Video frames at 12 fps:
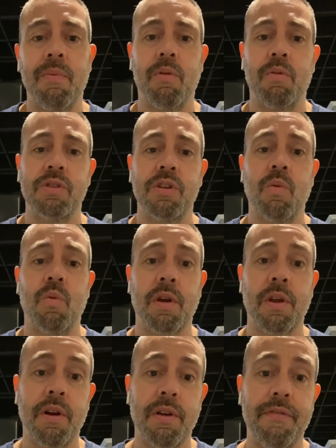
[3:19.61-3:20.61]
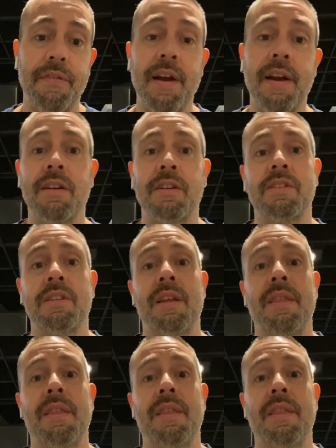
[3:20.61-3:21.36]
We're still working on fairs.